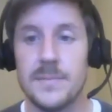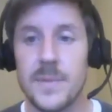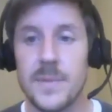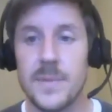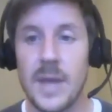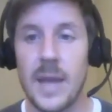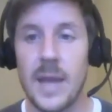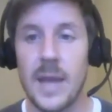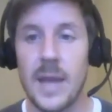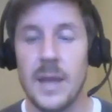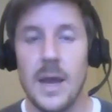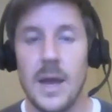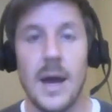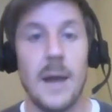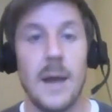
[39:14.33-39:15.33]
Okay,
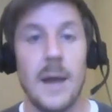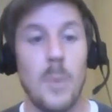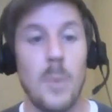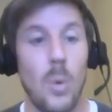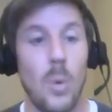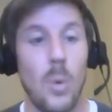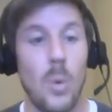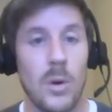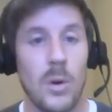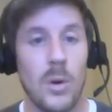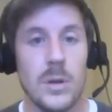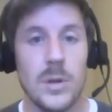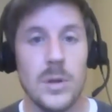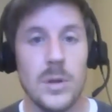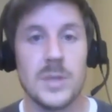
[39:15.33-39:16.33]
um, or
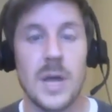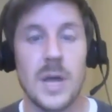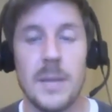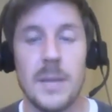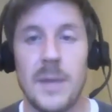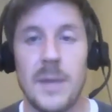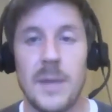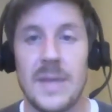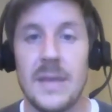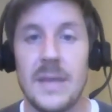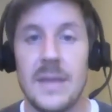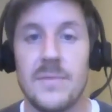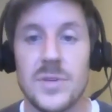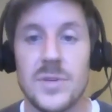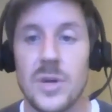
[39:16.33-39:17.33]
you can talk about the
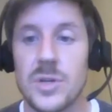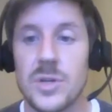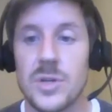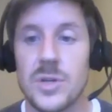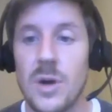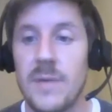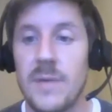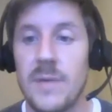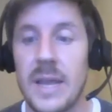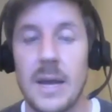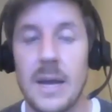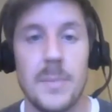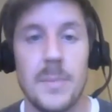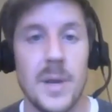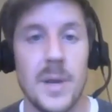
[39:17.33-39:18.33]
infrastructure of a
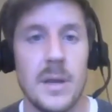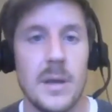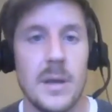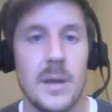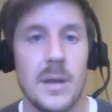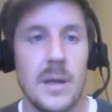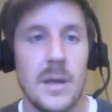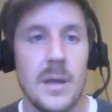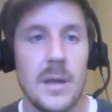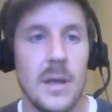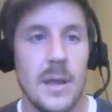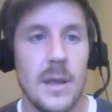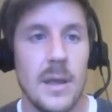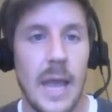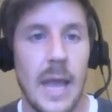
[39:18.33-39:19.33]
company.
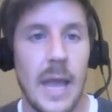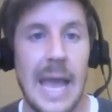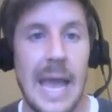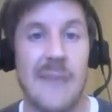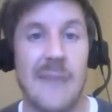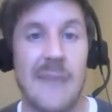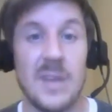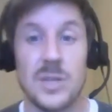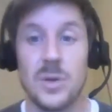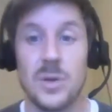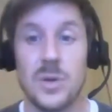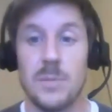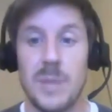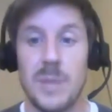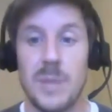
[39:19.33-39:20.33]
Okay, having
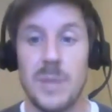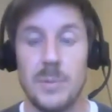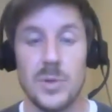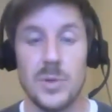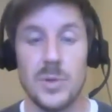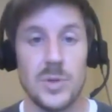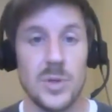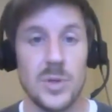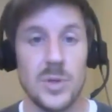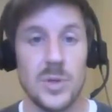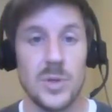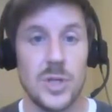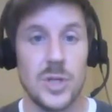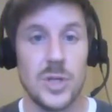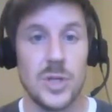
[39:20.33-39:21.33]
certain people do
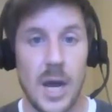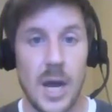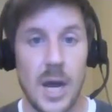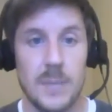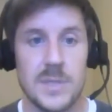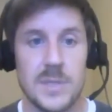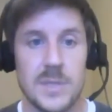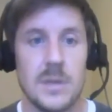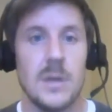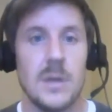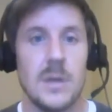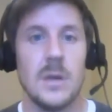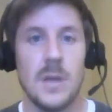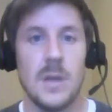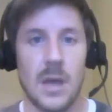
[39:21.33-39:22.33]
certain jobs.
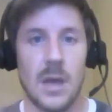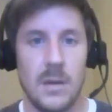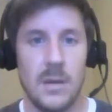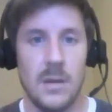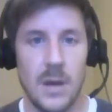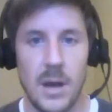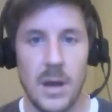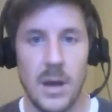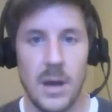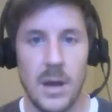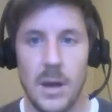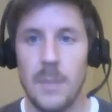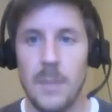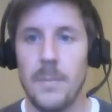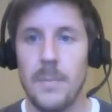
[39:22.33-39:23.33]
Okay,
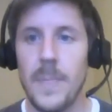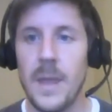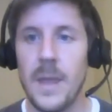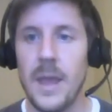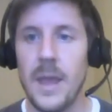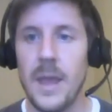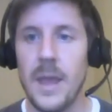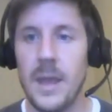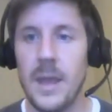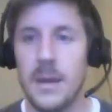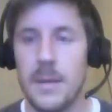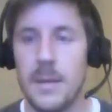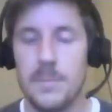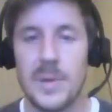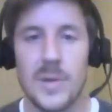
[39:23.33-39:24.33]
um, and,
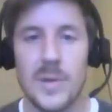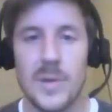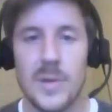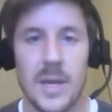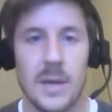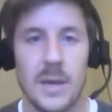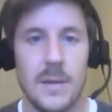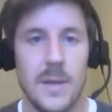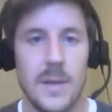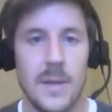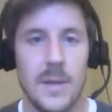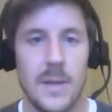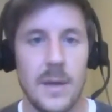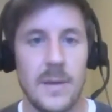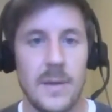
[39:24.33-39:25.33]
and building
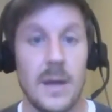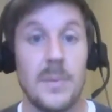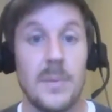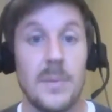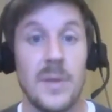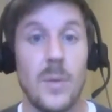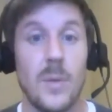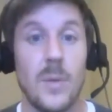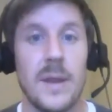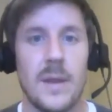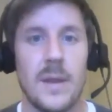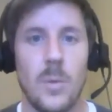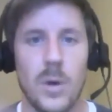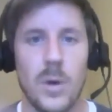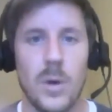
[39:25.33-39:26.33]
the, the company the way
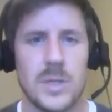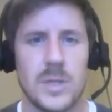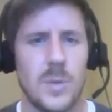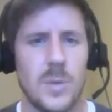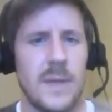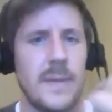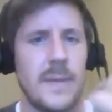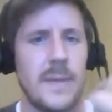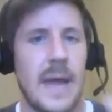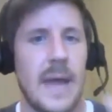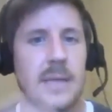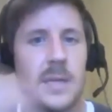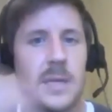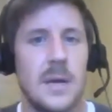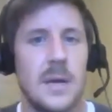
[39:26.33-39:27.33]
that it works, the way that
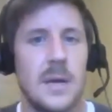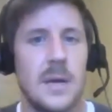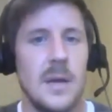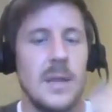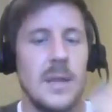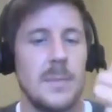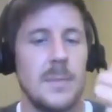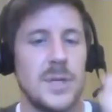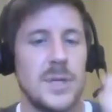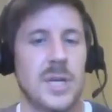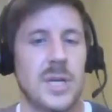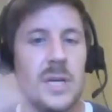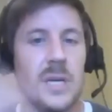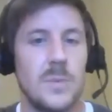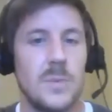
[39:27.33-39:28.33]
that, uh, that
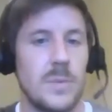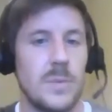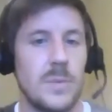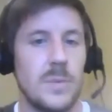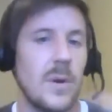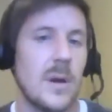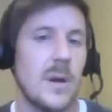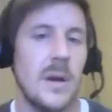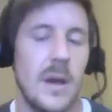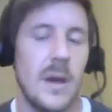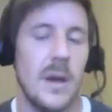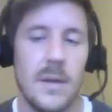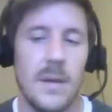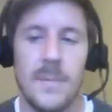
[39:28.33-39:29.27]
machine would work, uh,